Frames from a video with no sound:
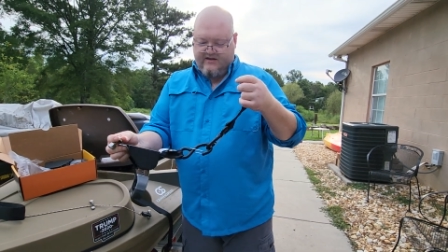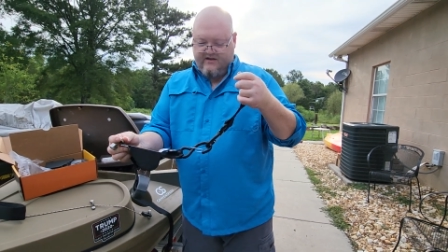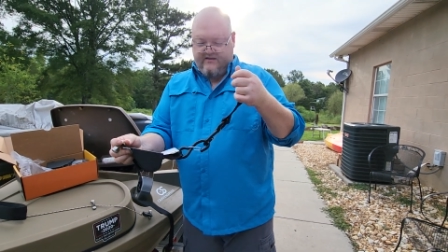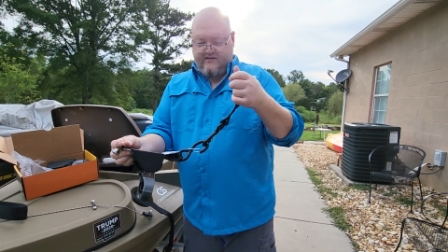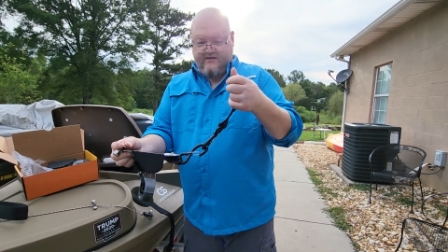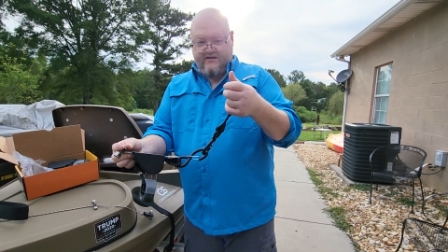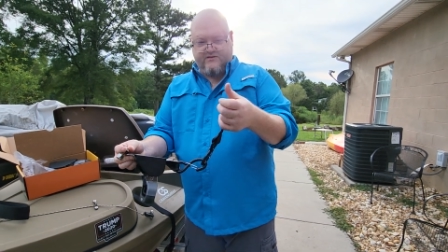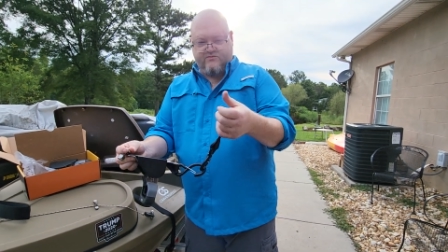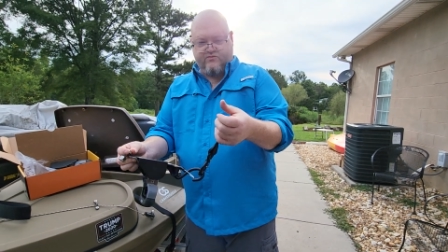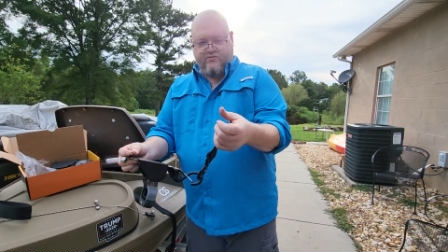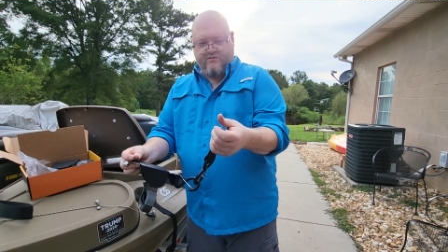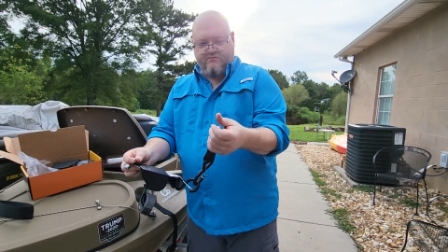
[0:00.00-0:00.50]

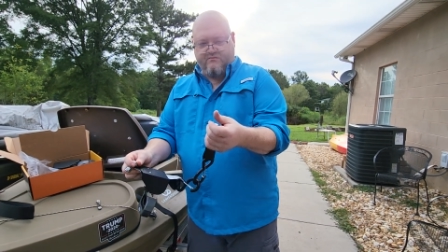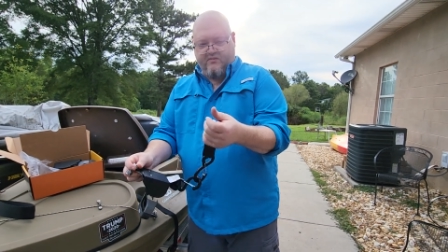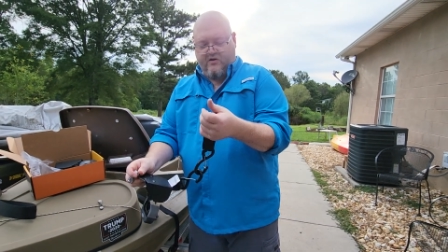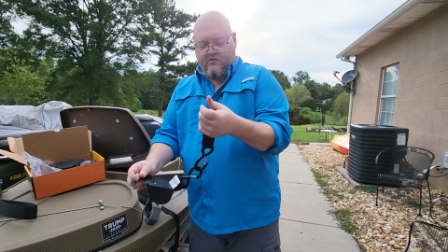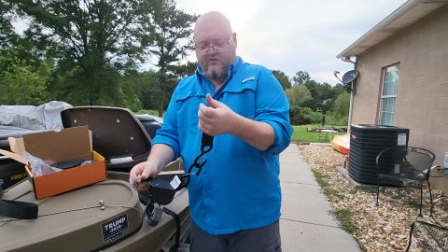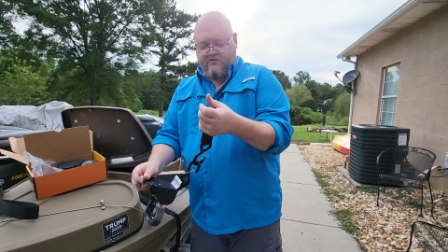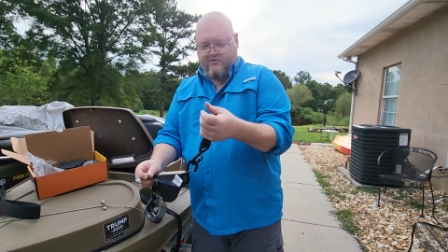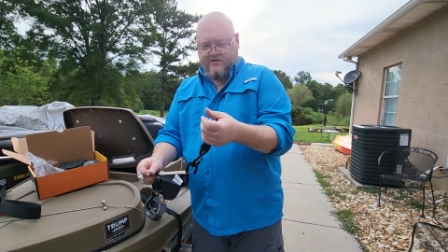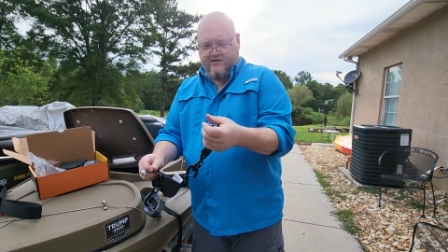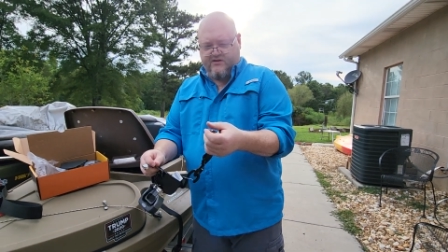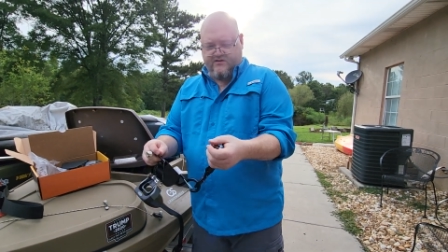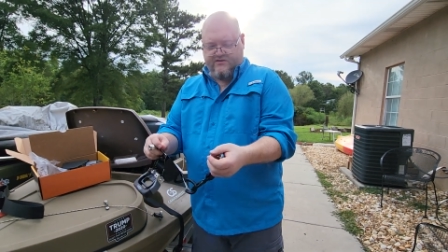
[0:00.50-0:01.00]
and this would
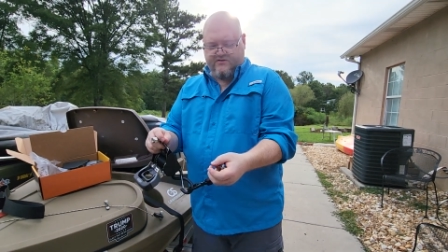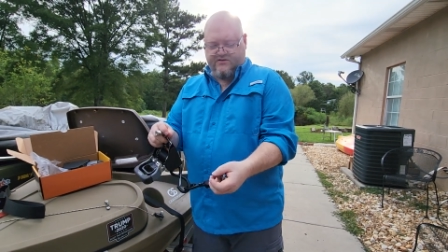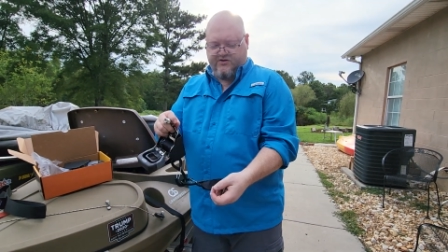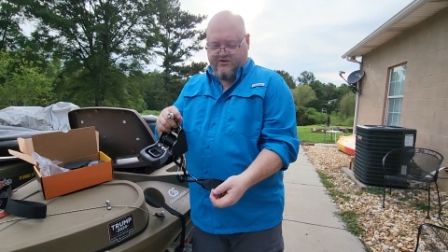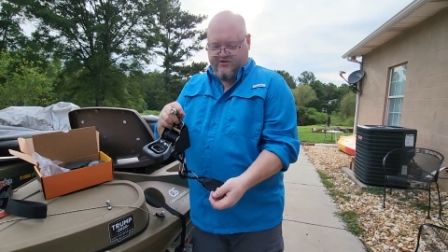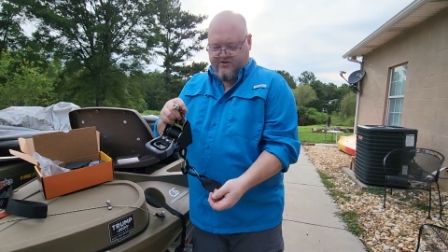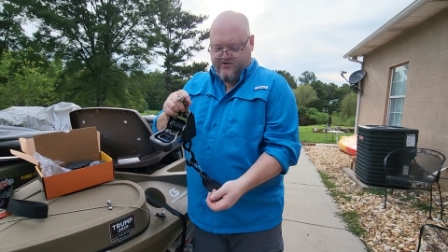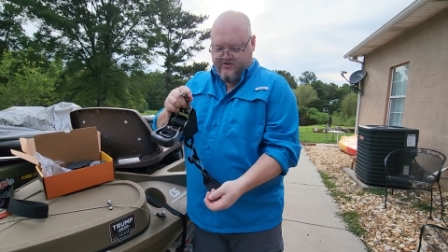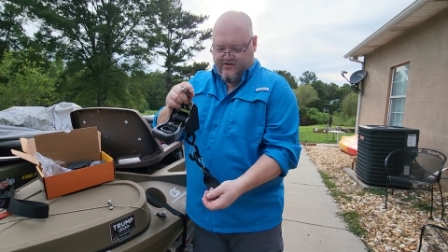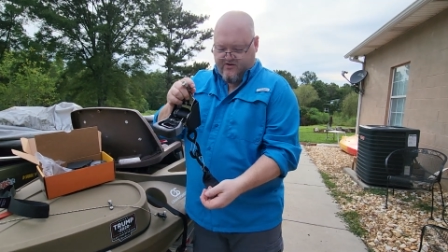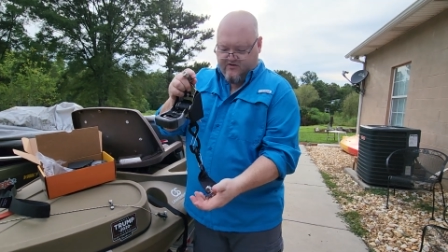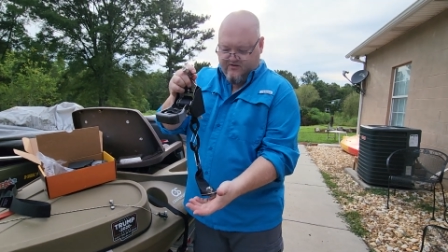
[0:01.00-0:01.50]
bolt
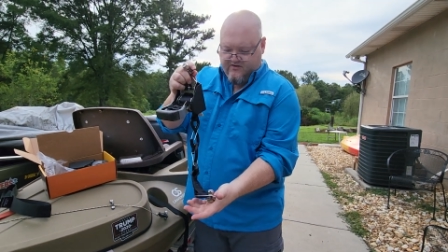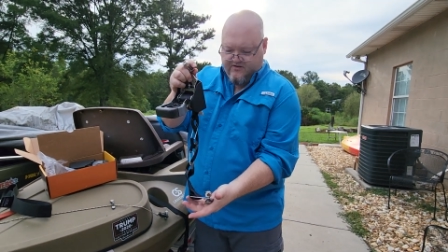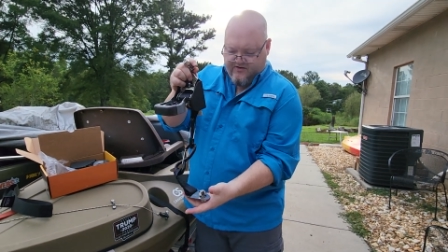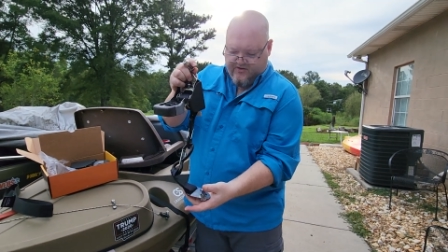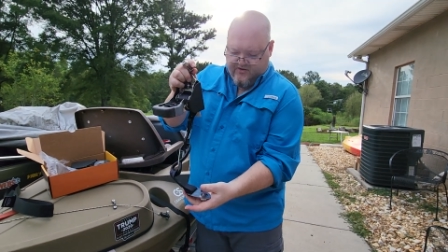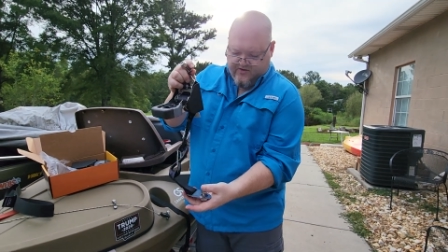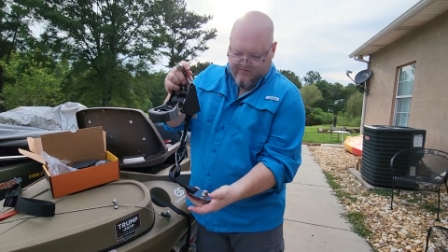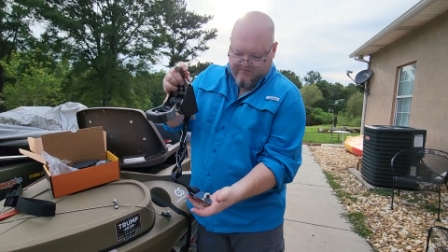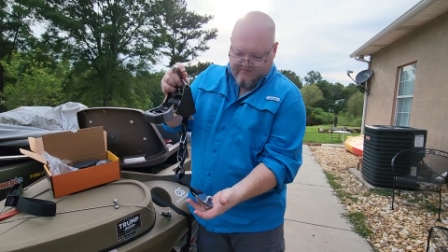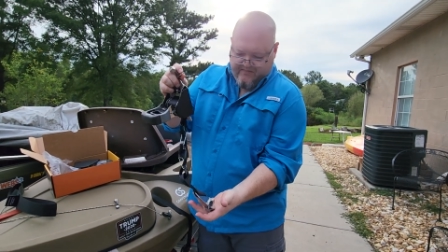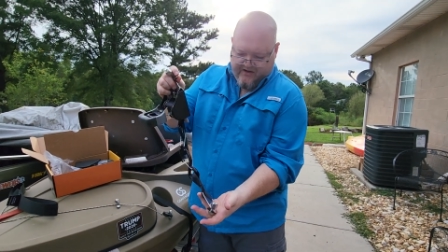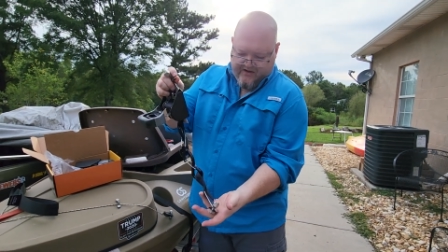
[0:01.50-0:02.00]
to your,
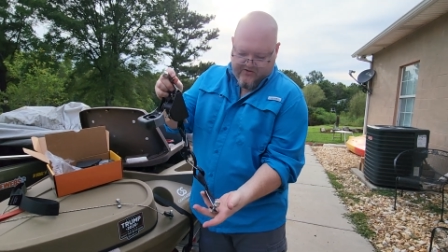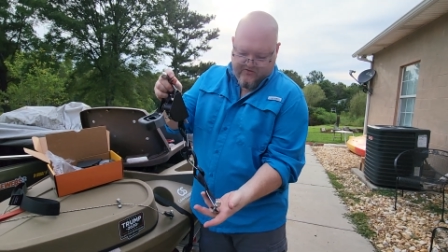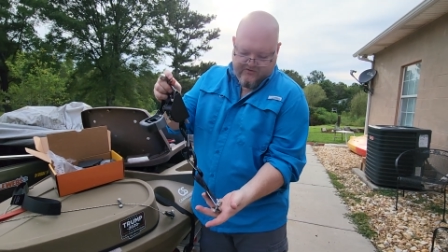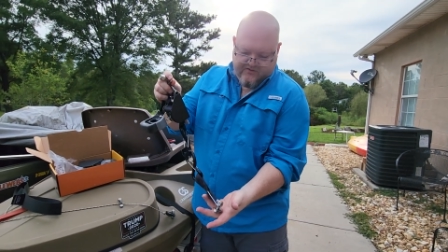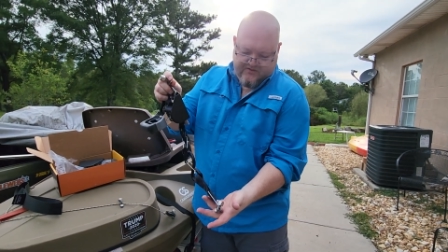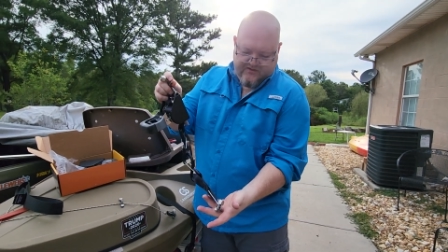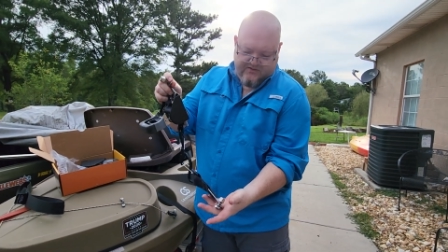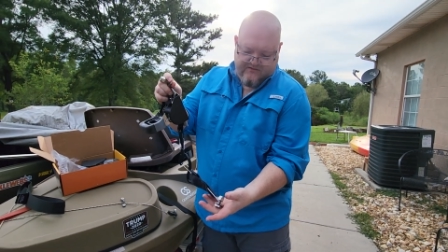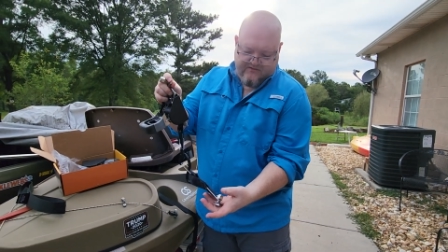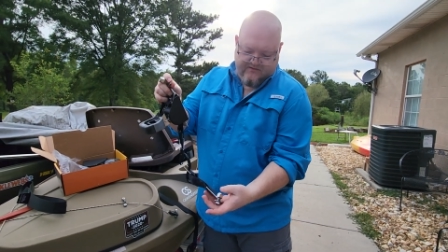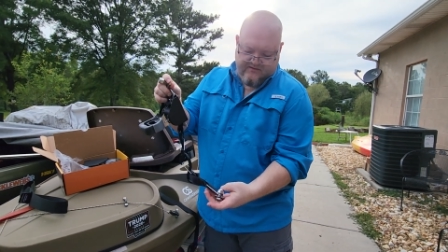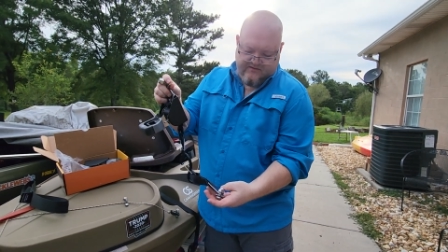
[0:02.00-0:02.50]
your
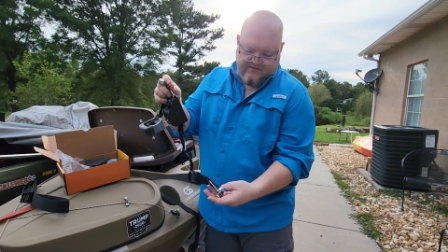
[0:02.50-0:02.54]
boat.